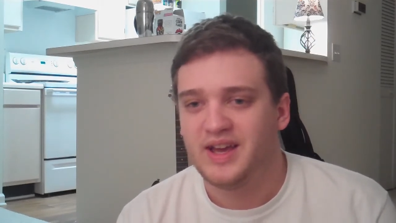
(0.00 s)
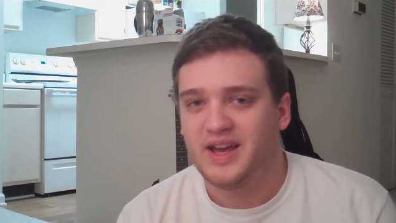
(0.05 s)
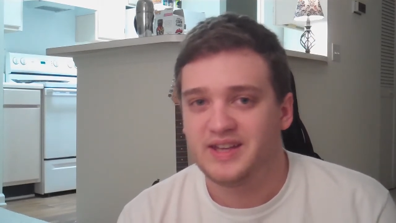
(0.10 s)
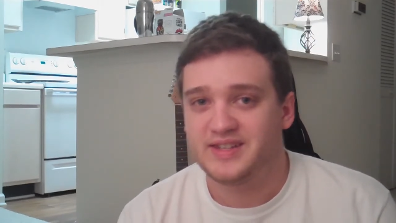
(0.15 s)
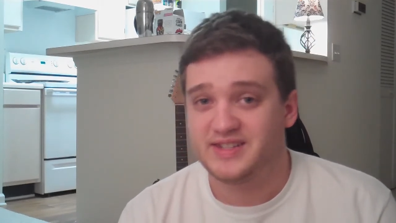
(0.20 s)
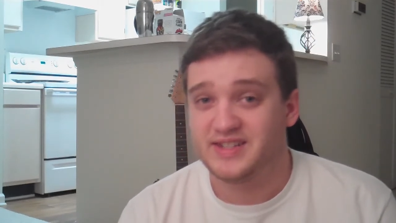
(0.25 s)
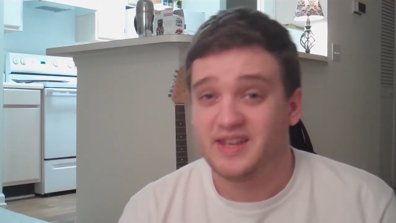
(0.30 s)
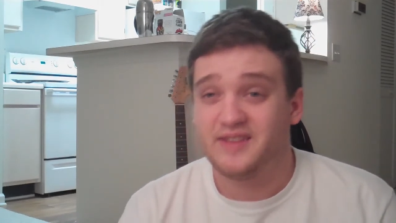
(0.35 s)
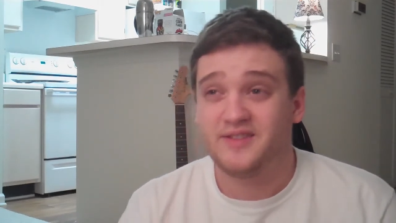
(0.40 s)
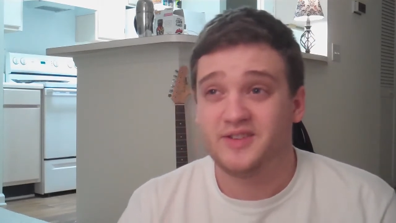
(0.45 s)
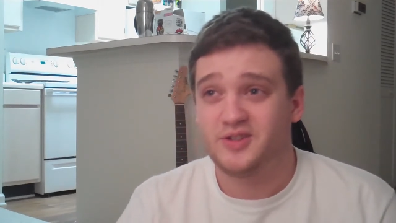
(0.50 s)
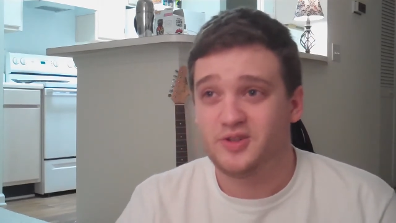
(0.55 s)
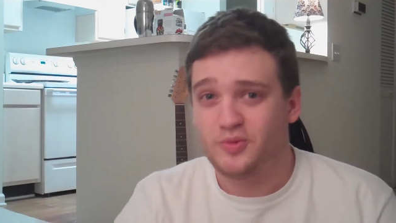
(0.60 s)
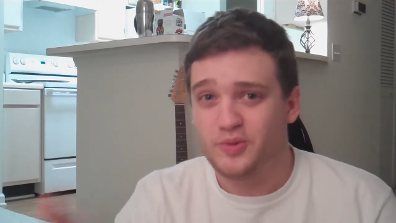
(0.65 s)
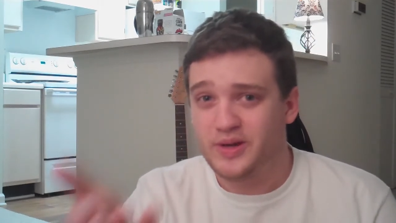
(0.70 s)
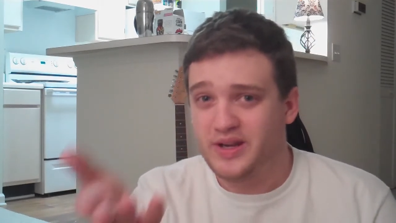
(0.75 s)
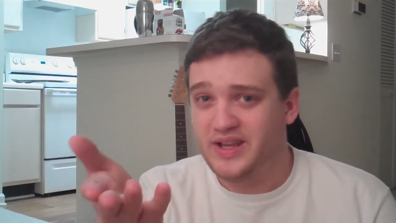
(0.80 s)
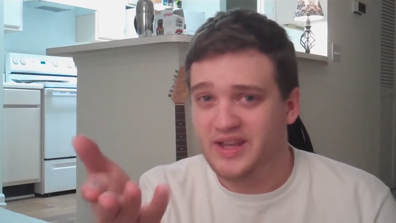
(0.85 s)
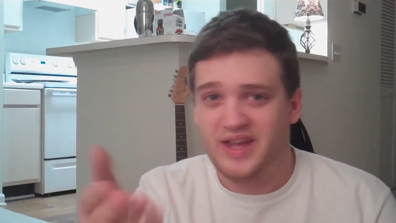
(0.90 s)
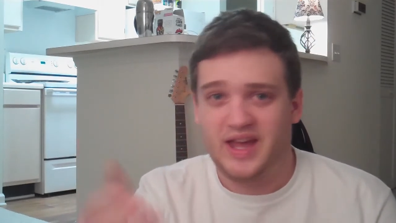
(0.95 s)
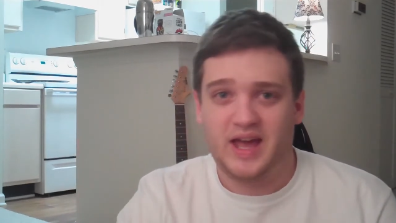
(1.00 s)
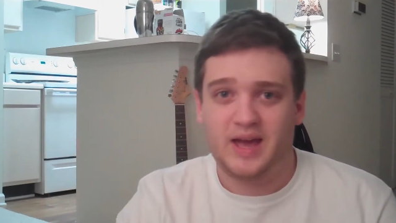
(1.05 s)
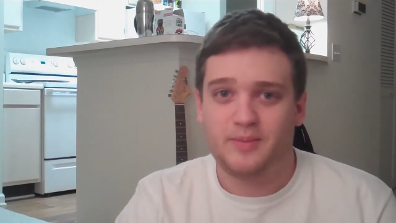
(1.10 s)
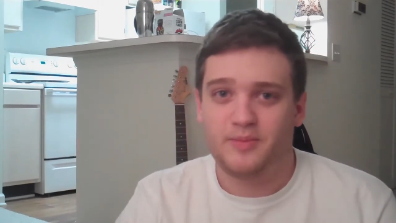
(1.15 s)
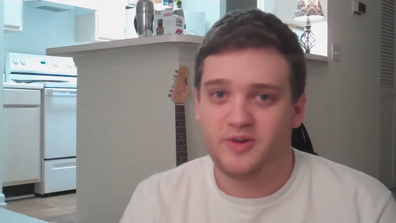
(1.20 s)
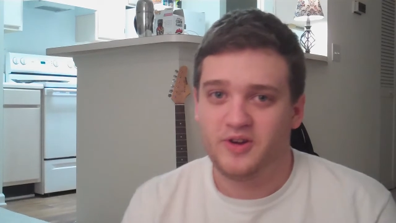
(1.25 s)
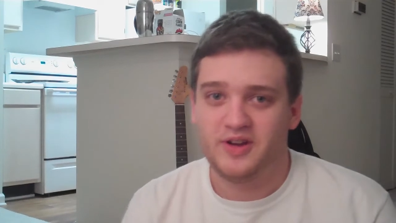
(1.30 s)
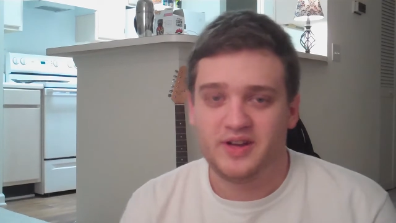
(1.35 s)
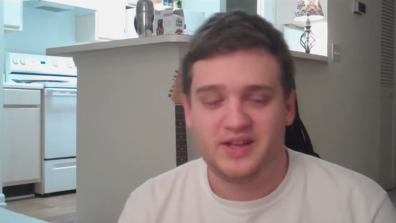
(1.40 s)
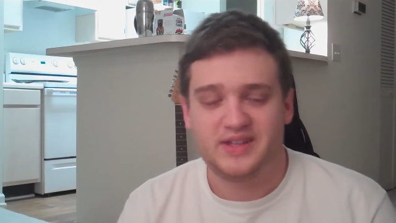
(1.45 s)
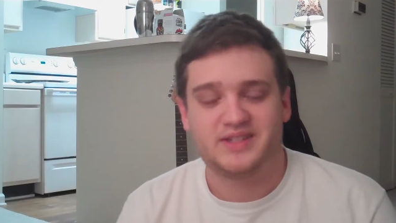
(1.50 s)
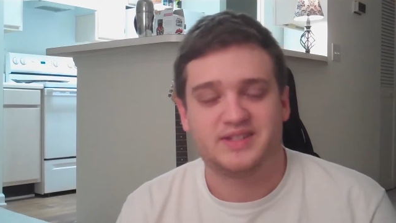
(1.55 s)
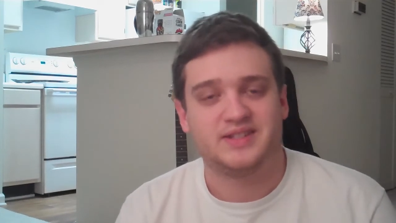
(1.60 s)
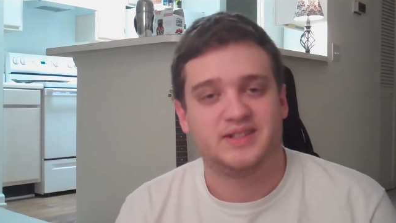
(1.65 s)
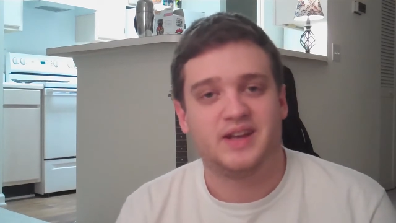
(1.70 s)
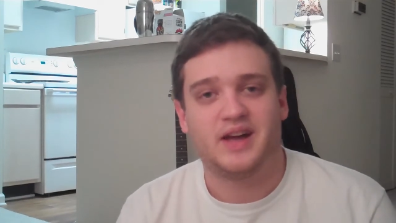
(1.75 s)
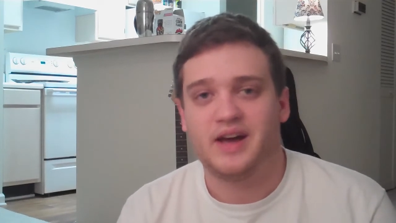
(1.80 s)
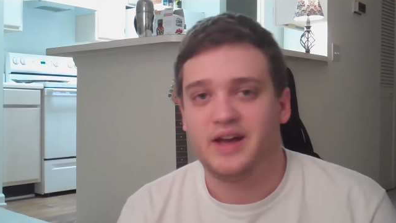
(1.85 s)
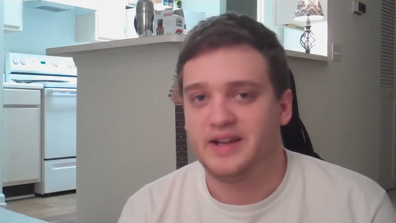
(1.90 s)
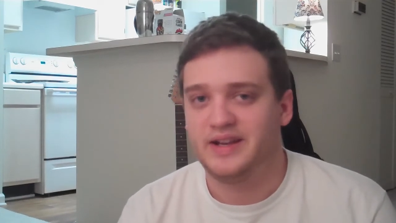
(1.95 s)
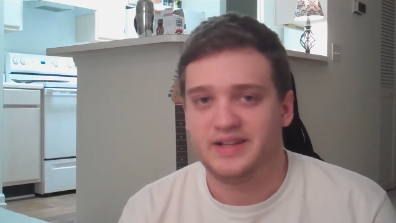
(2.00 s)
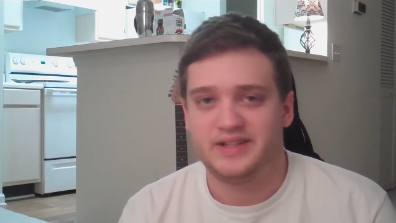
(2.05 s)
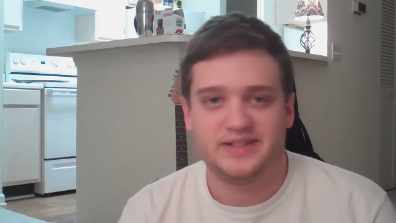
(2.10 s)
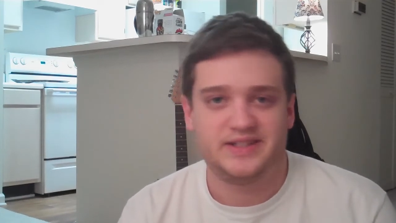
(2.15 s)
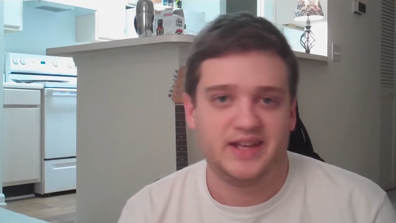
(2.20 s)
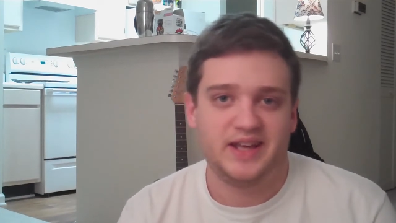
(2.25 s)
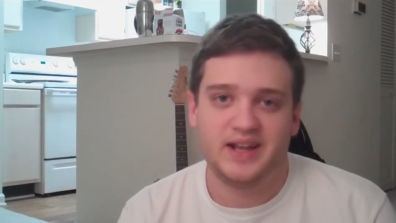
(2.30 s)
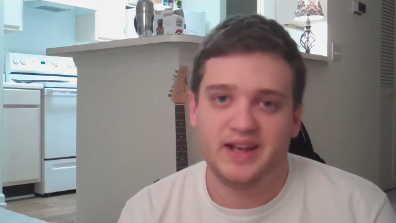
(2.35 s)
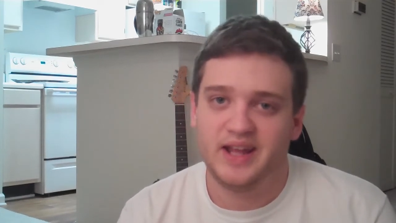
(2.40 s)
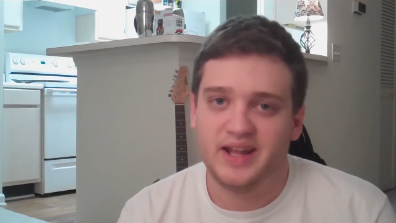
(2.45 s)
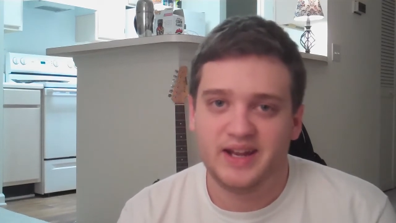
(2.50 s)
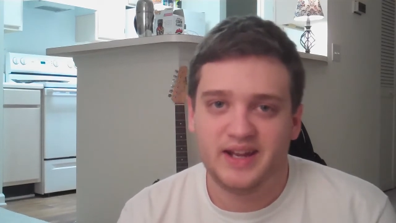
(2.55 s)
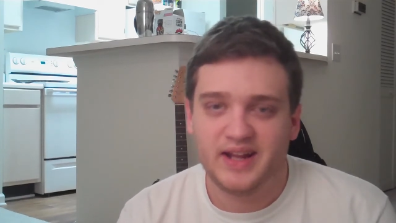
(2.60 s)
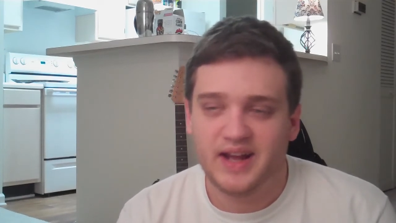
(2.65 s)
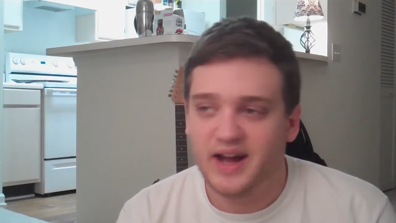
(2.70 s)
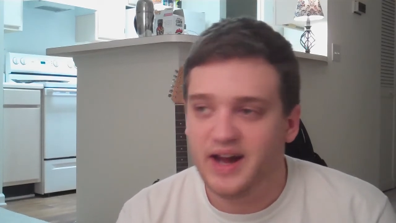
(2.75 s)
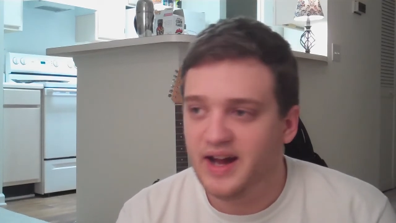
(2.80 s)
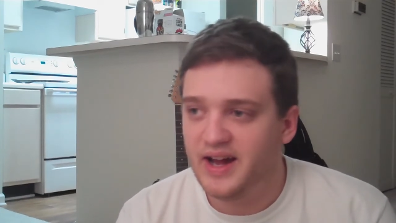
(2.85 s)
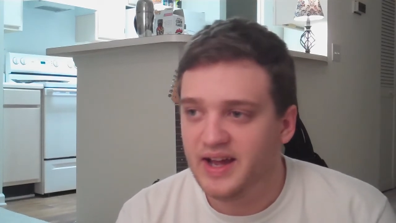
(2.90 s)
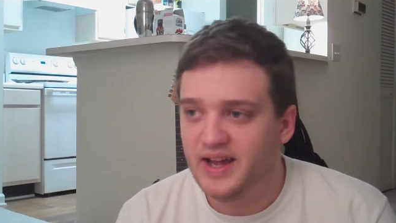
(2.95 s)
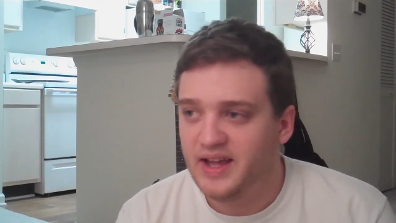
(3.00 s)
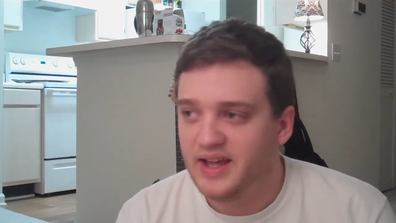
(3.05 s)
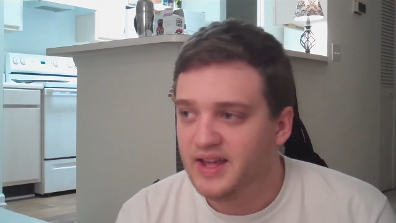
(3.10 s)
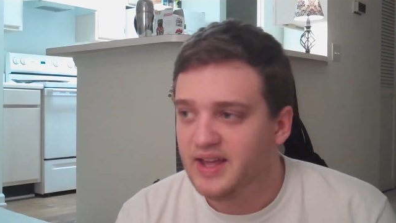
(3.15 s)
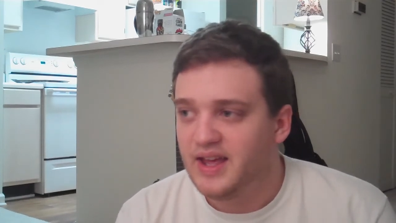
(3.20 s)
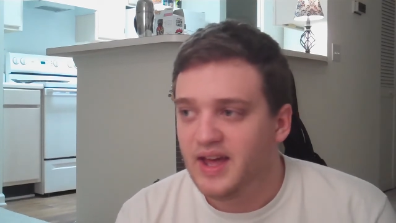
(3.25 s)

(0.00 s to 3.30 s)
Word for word: a 720 camera, it's not in 1080i.